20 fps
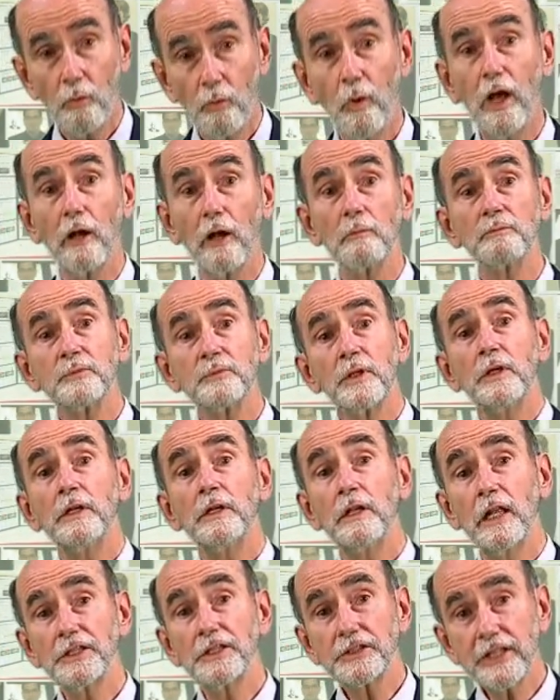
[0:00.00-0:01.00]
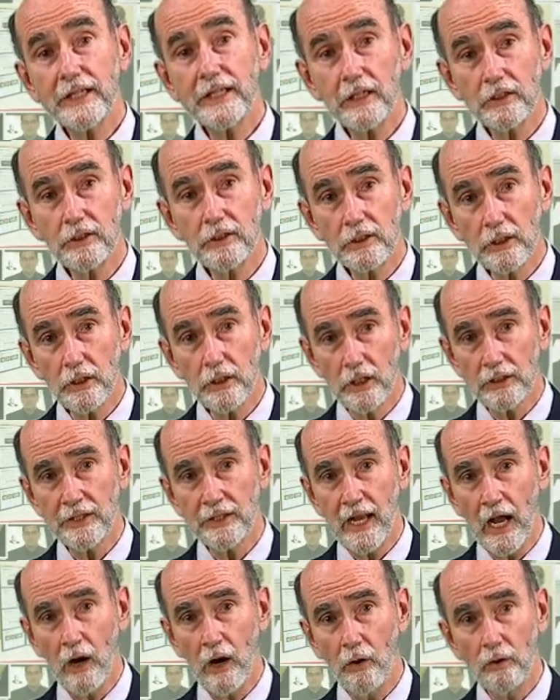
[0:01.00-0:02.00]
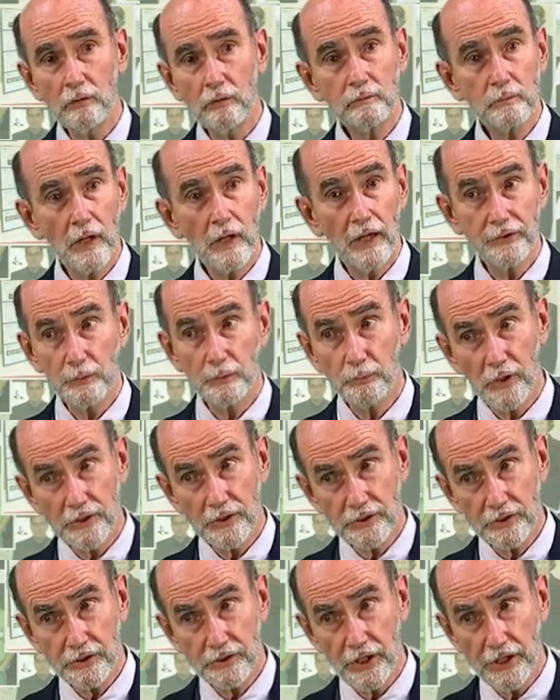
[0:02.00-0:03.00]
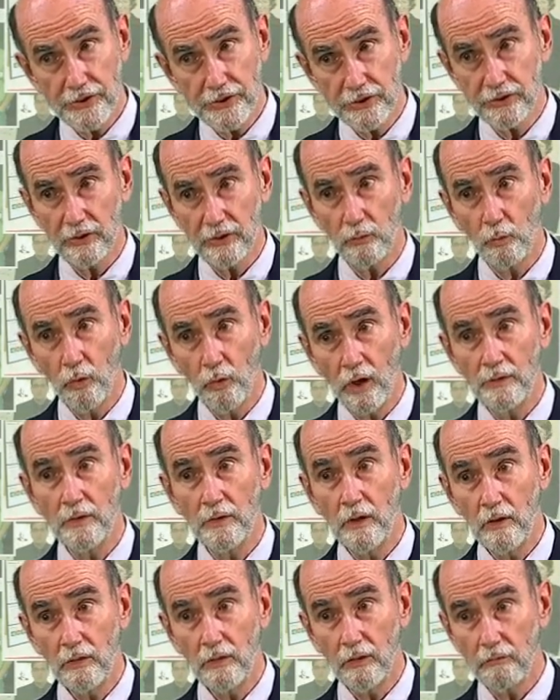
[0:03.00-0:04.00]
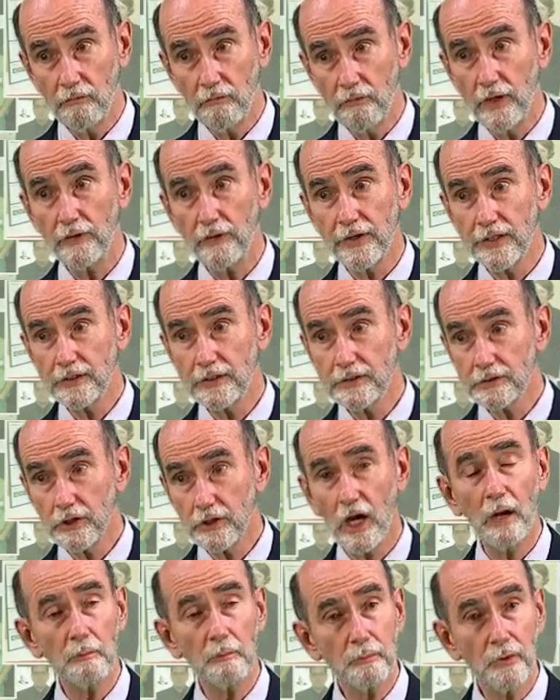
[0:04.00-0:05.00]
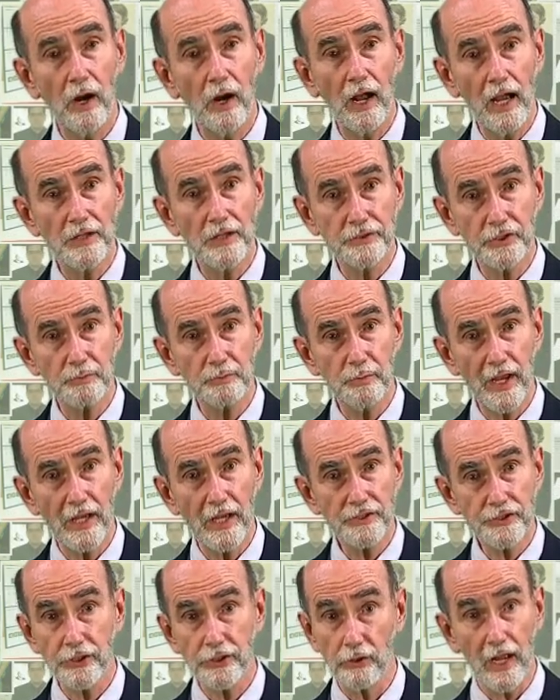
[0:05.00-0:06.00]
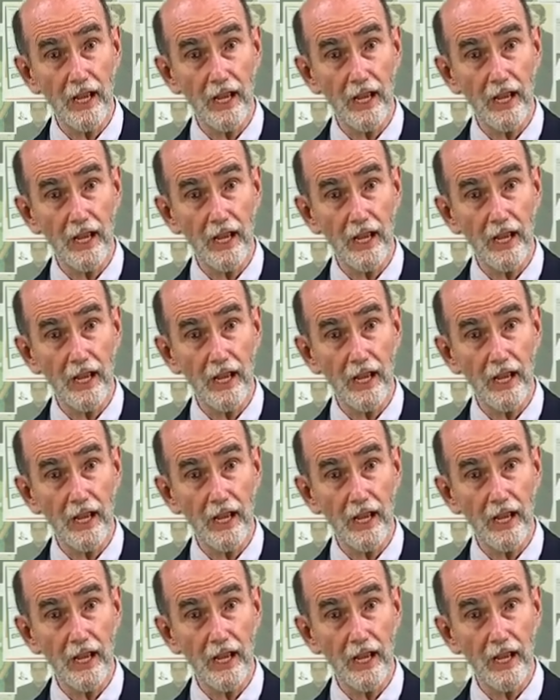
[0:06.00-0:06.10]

Well, let's take a good look now at the presentation that won the very top prize this past year.